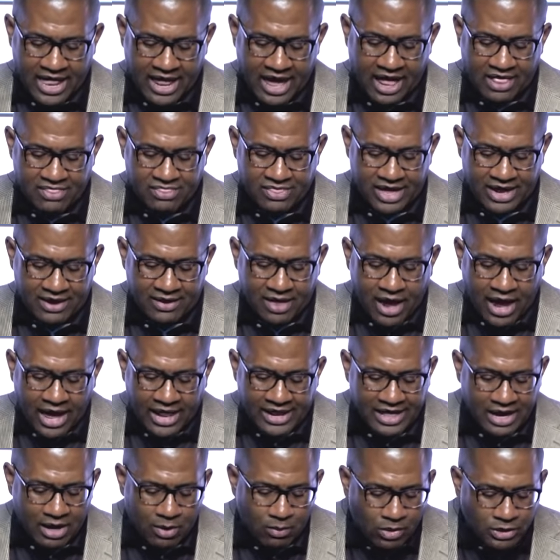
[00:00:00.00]
And
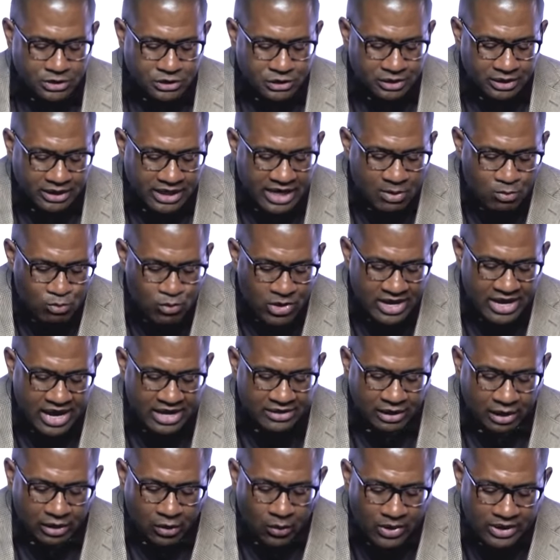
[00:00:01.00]
then I want you to keep reading.
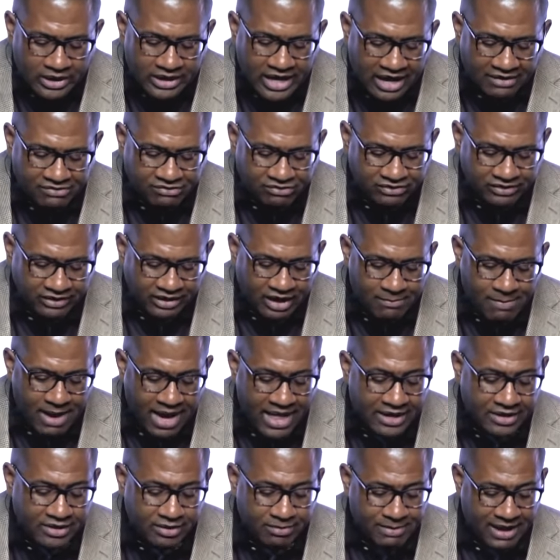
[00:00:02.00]
And the Lord God
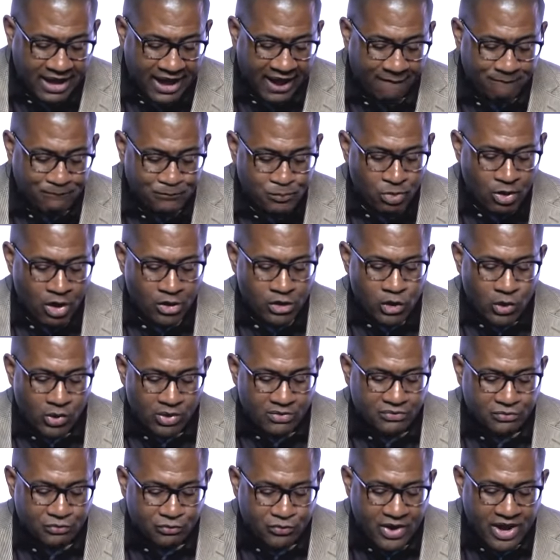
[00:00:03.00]
commanded the man, you
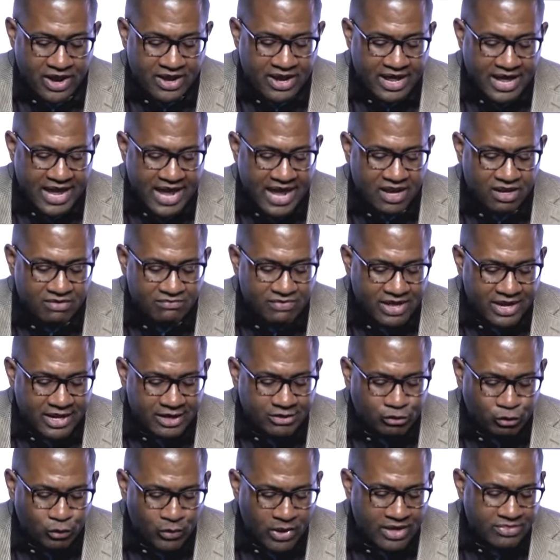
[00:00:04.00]
are free to eat of
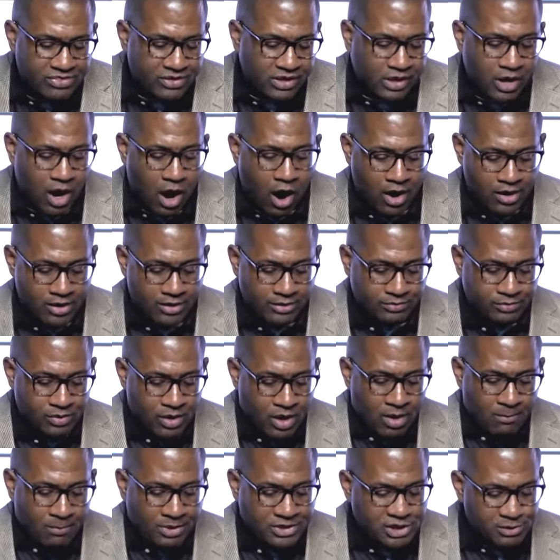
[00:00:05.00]
any tree in the garden,
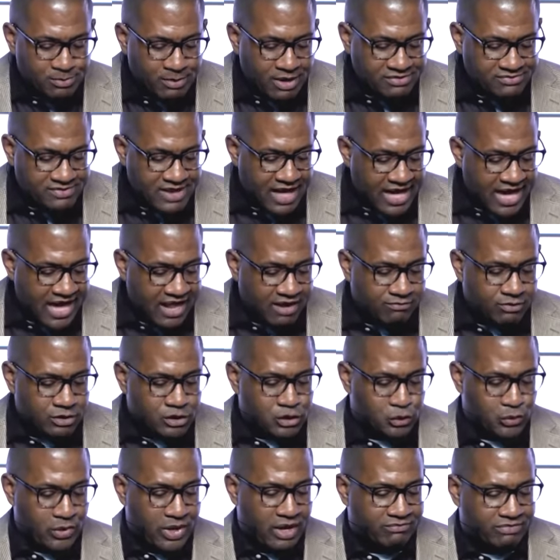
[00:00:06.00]
but you must not eat of the
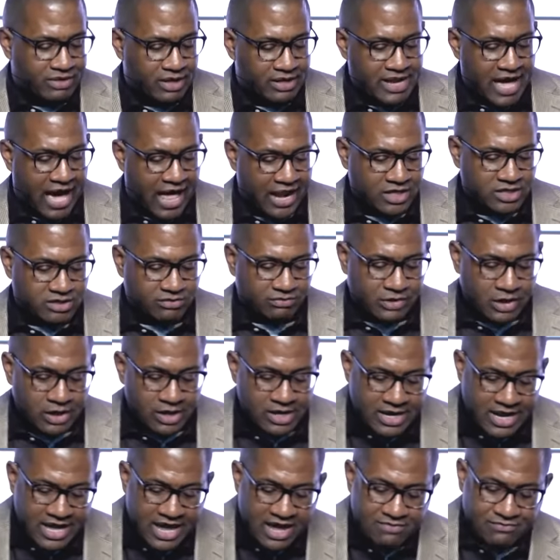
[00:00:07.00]
tree of the knowledge of
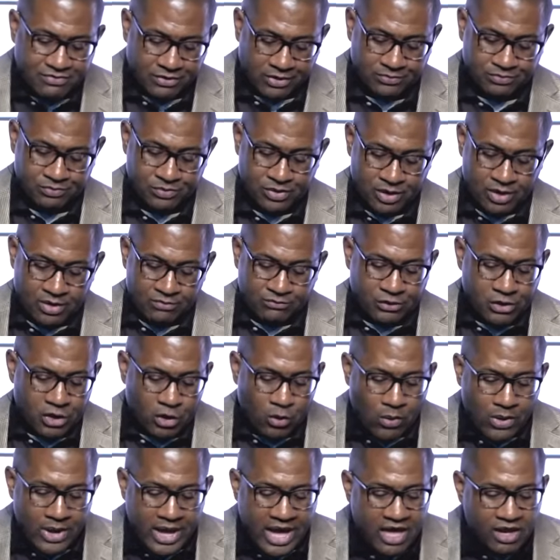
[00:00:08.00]
good and evil. For
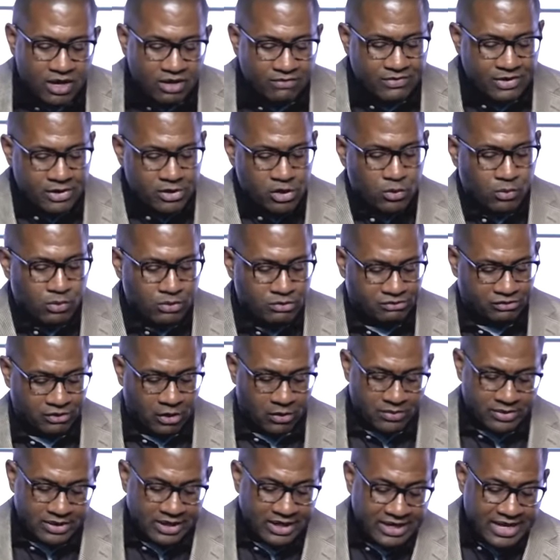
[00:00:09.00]
you will eat of it, you will
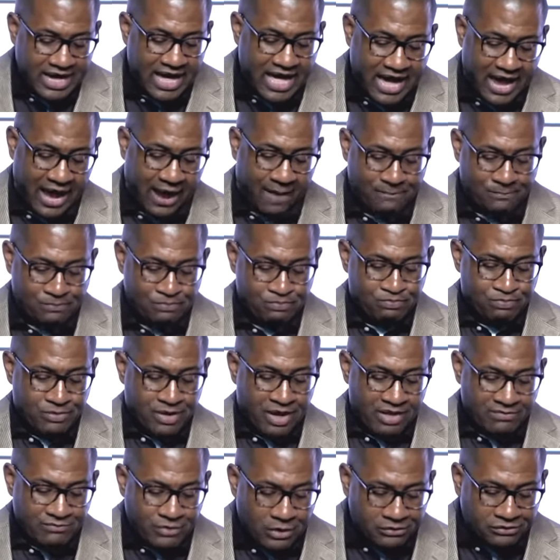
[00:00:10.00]
certainly die.
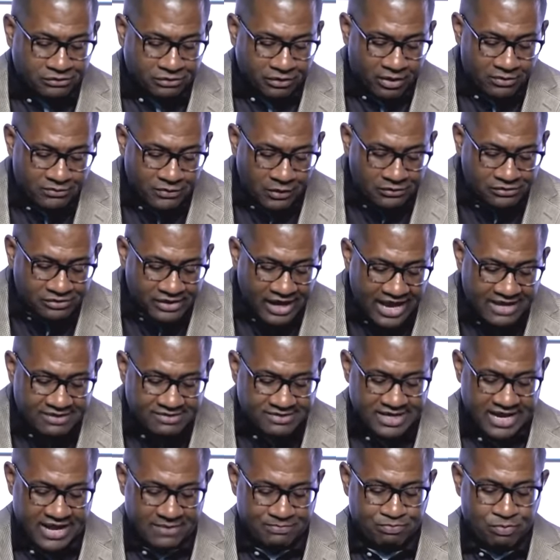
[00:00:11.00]
Verse
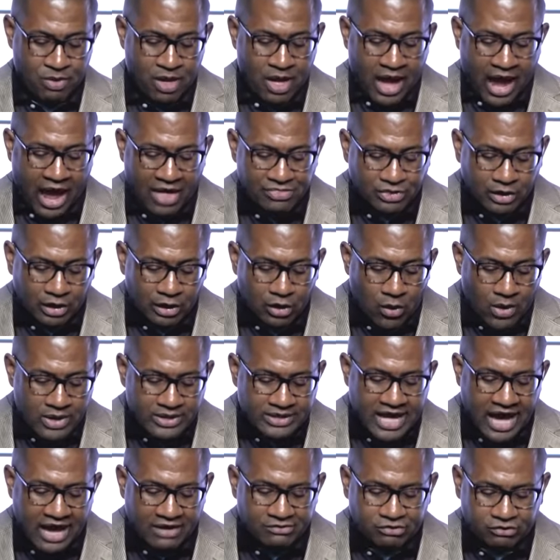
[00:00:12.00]
18, and the
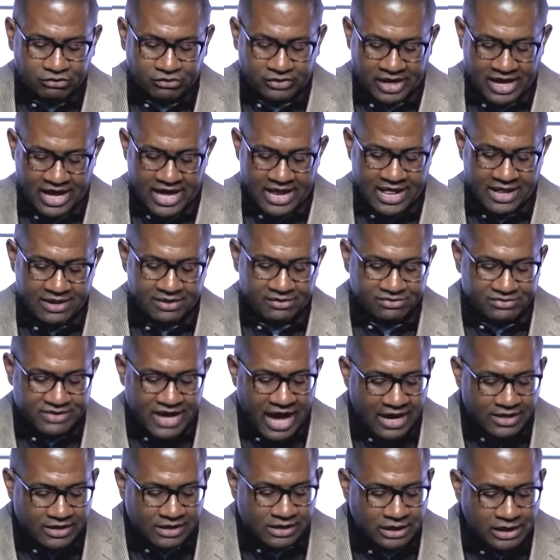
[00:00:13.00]
Lord God said, it is
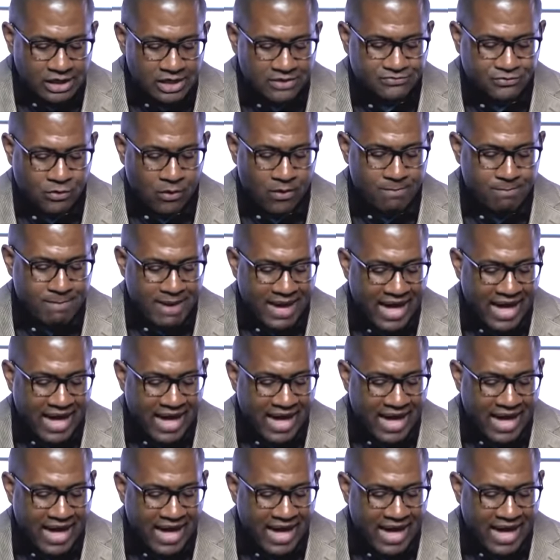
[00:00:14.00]
not good for a